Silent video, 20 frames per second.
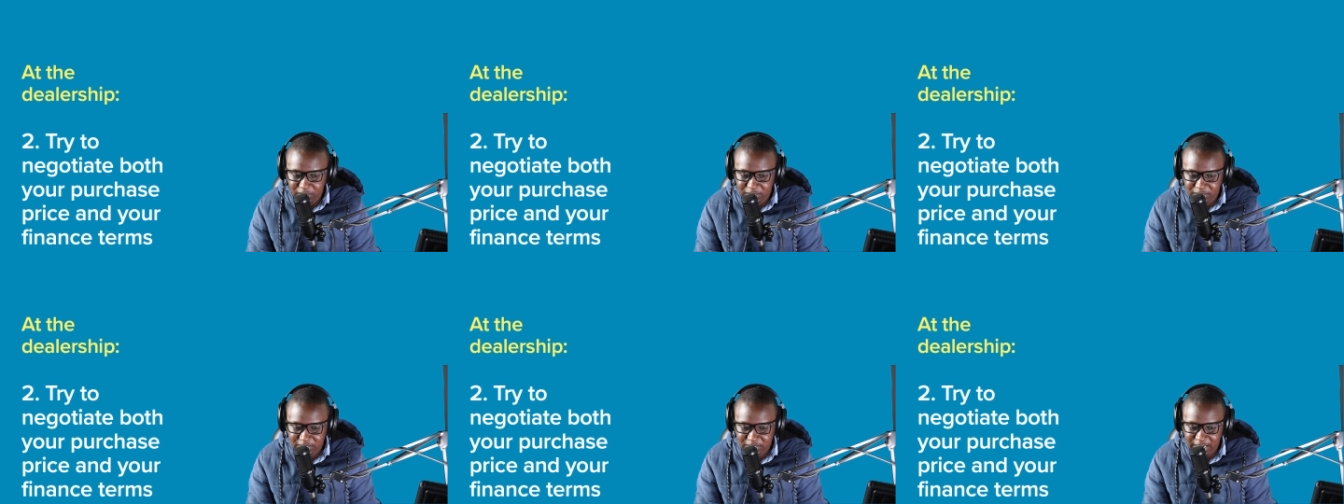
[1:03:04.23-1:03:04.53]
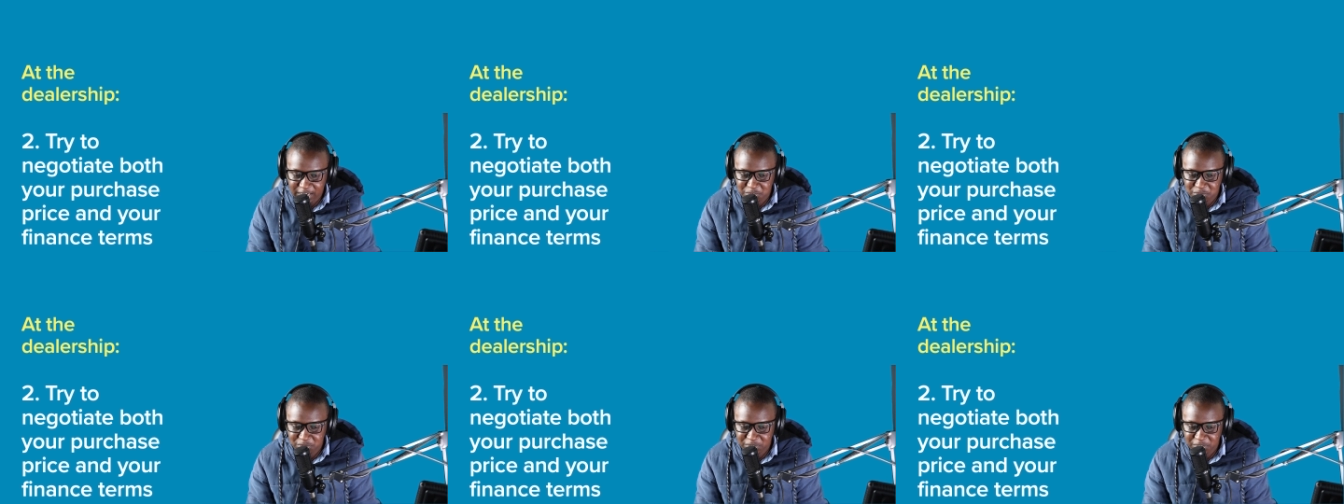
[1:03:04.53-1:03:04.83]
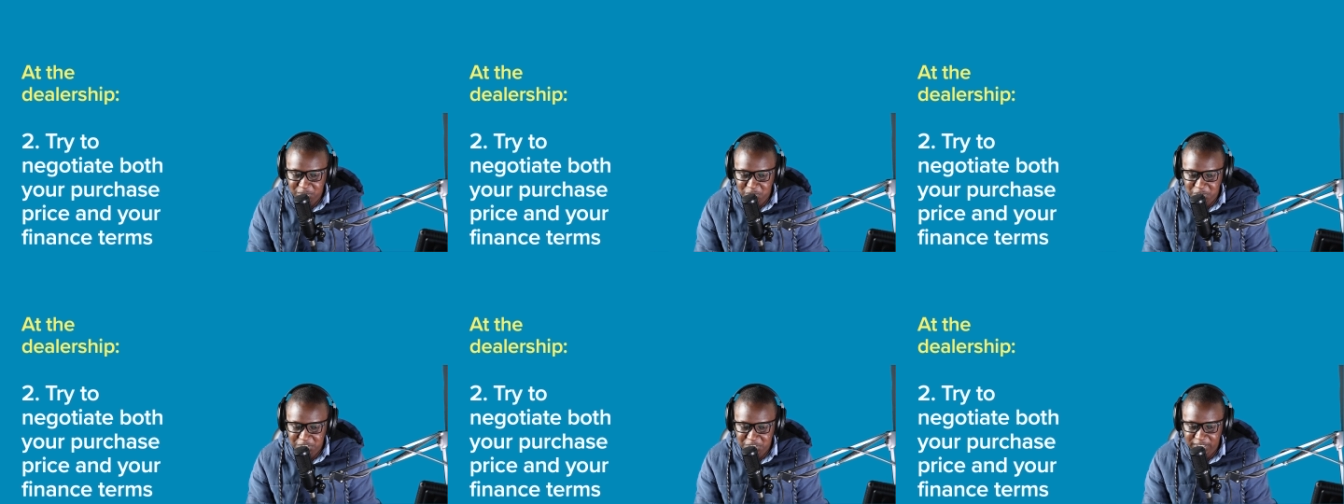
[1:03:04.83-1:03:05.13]
Try to
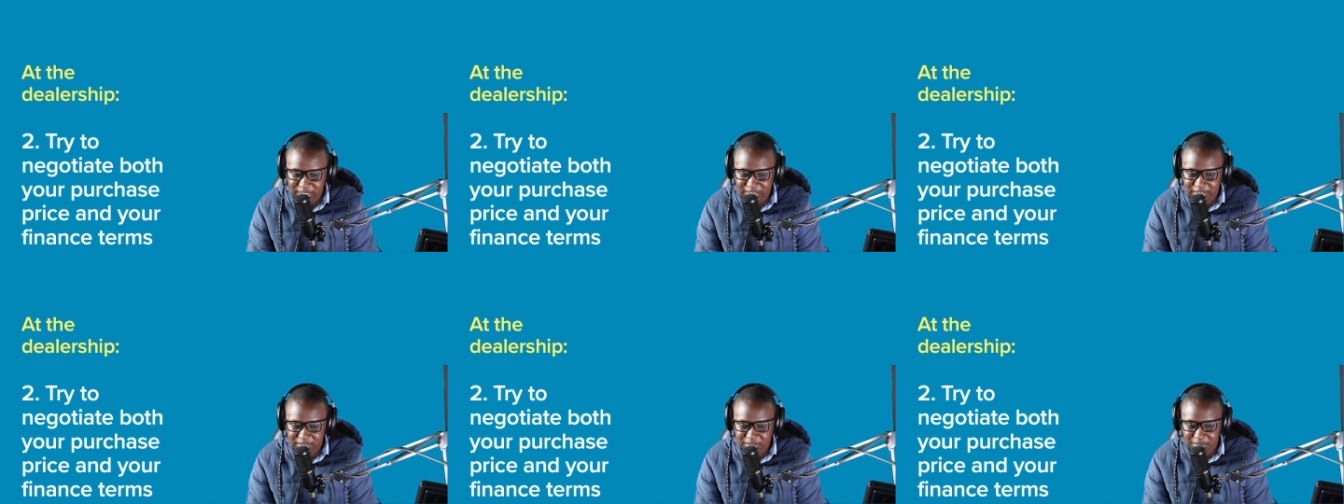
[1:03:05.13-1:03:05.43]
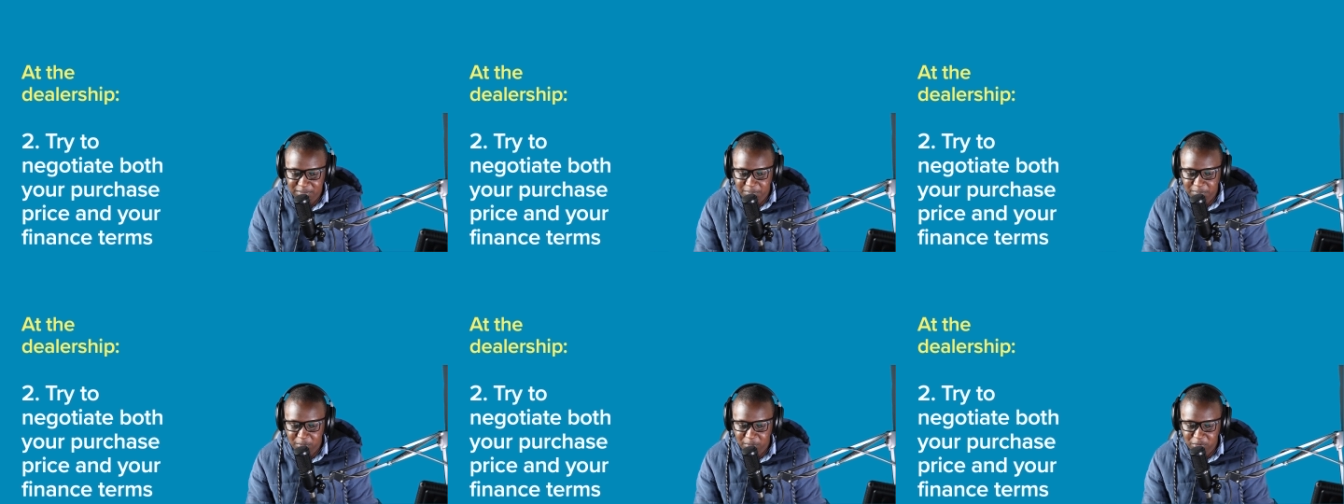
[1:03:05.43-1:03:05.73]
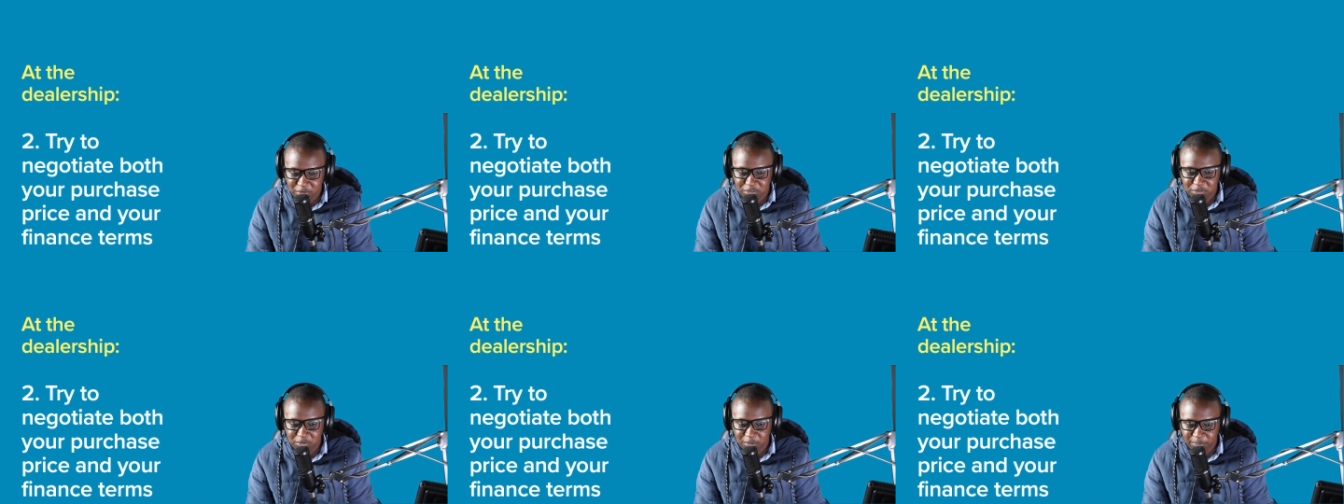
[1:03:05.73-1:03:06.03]
negotiate
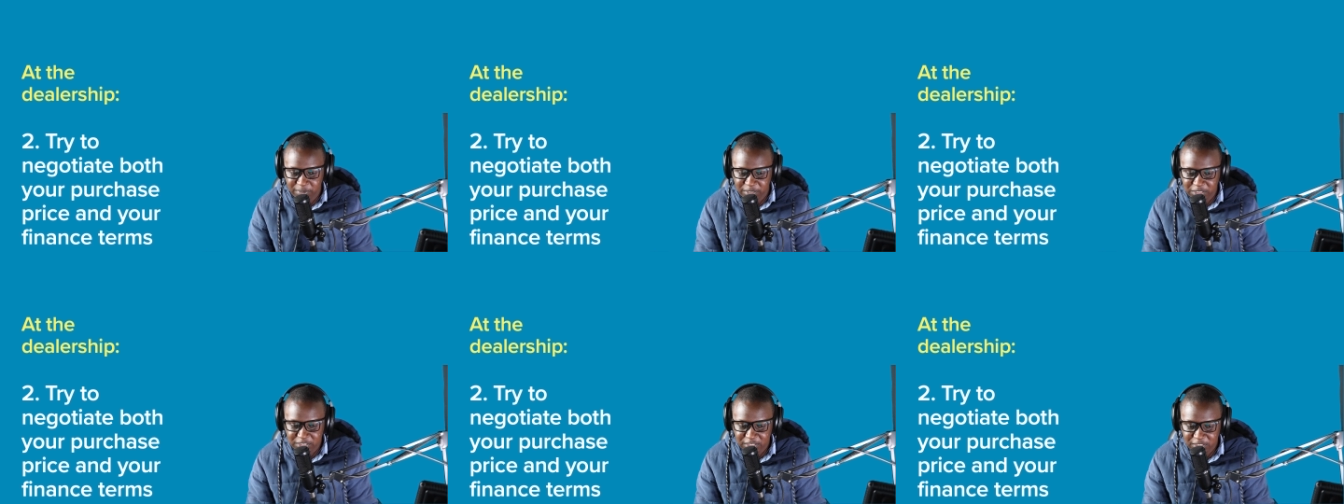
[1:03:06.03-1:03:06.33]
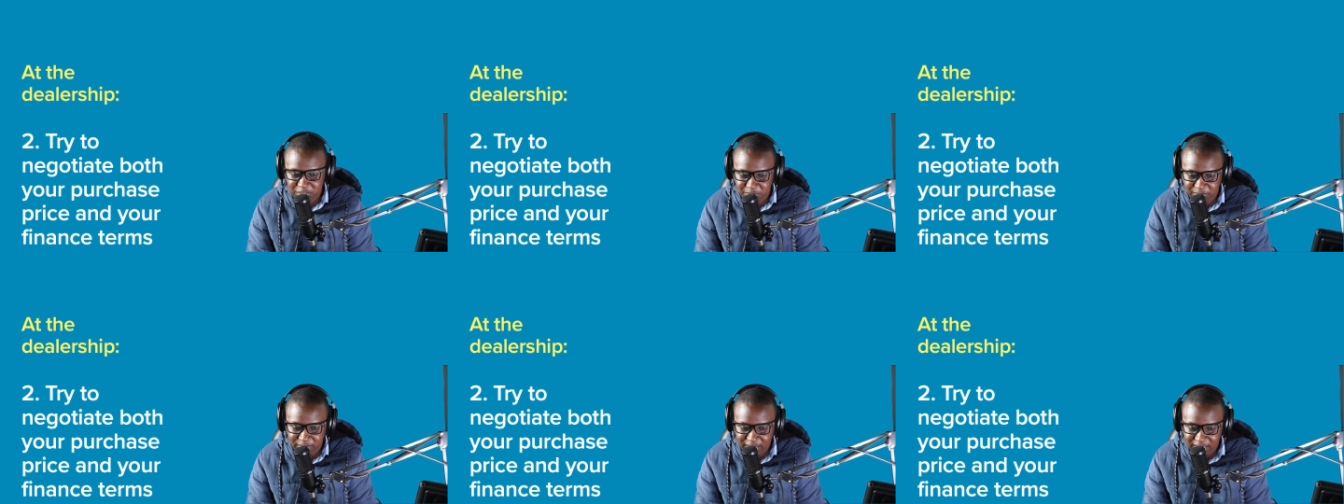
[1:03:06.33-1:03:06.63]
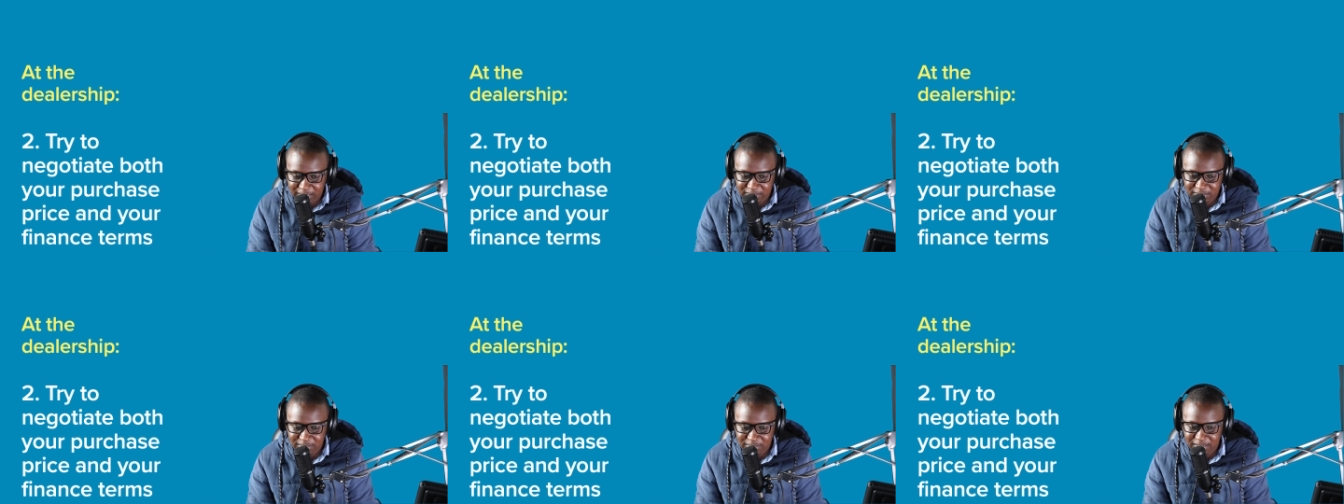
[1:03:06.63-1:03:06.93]
both your purchase
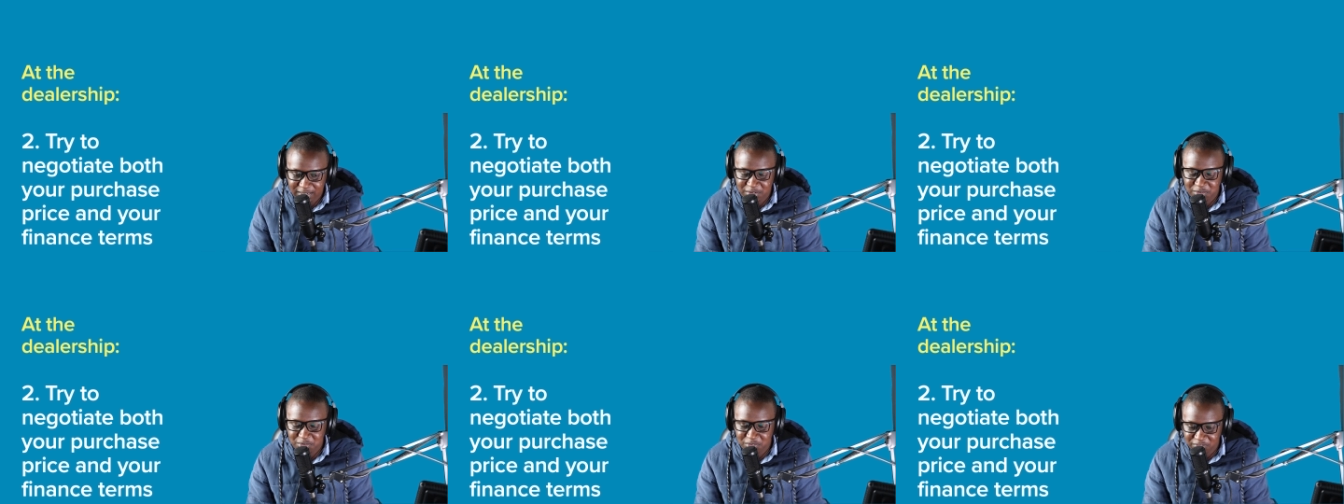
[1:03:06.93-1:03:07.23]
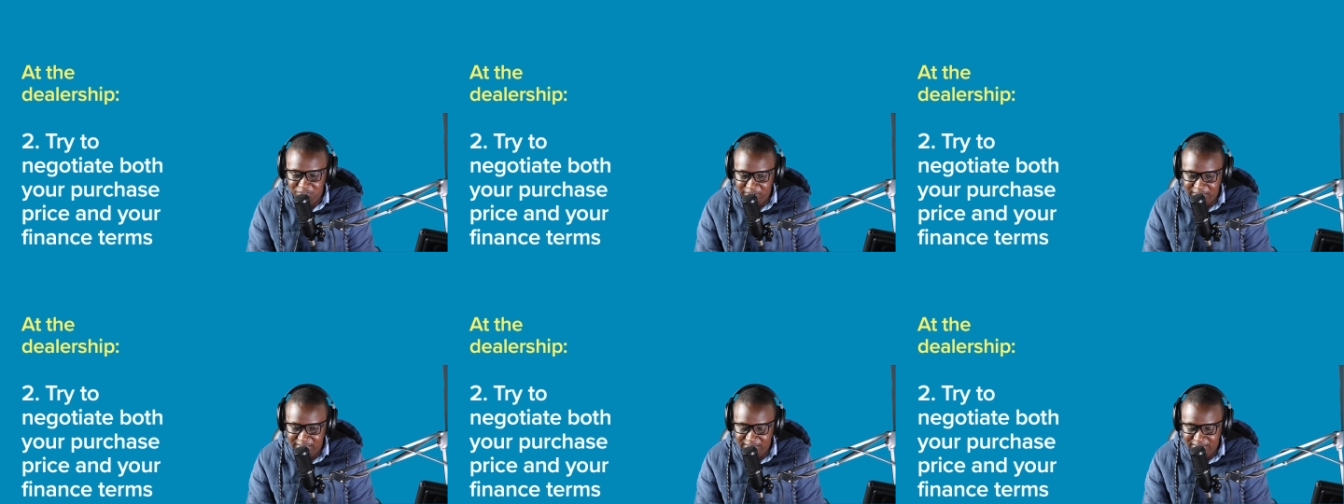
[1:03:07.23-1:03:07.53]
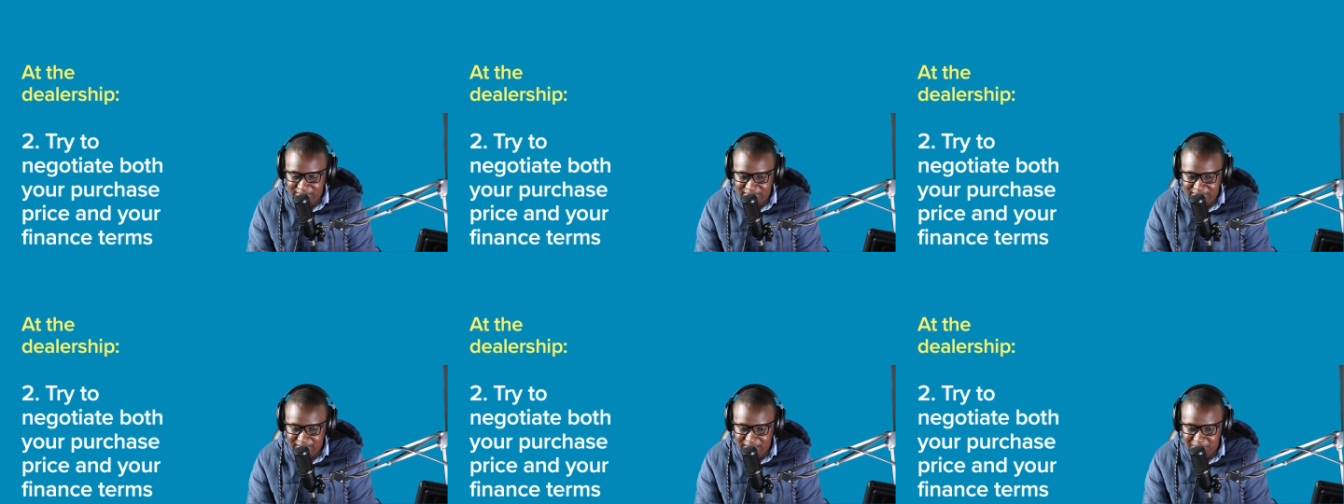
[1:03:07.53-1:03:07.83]
price and your
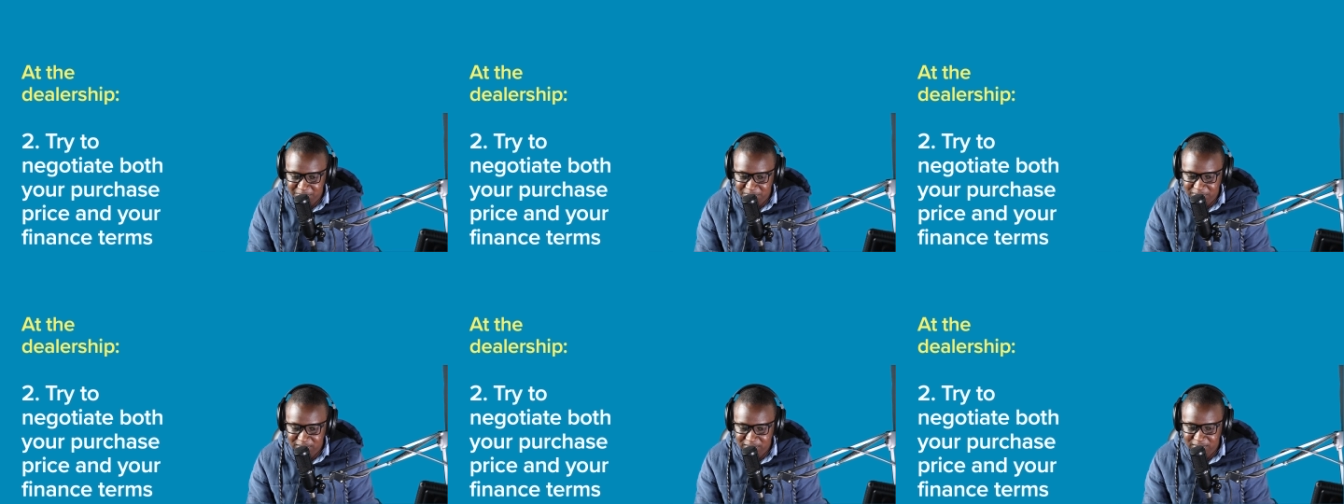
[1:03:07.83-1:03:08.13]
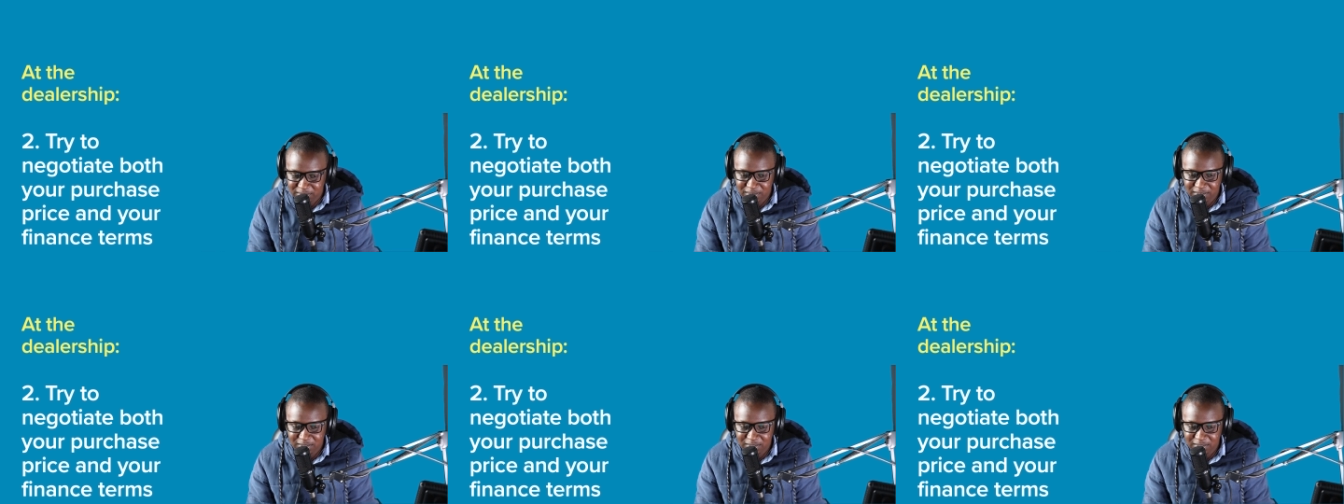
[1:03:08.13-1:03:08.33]
finance terms.